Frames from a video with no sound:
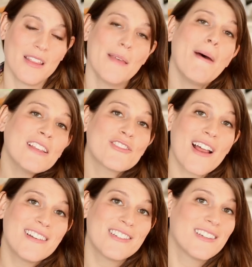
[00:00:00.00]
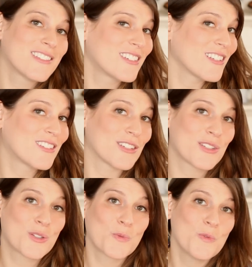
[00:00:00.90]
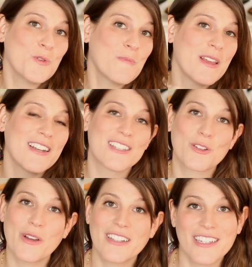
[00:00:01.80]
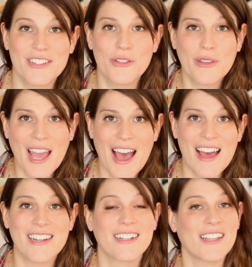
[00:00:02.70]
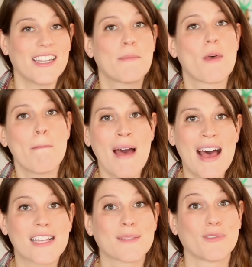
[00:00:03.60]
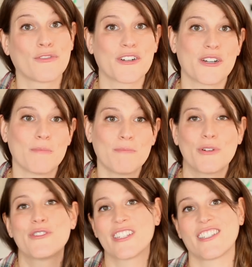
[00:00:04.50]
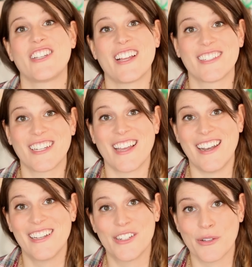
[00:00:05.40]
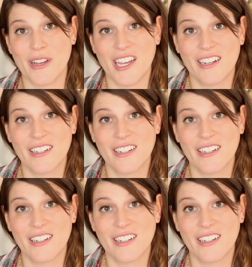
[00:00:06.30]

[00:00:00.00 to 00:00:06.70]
The best strategy is just to swoop in as quickly as you can and clean up the mess before your pooch has a chance to get into it.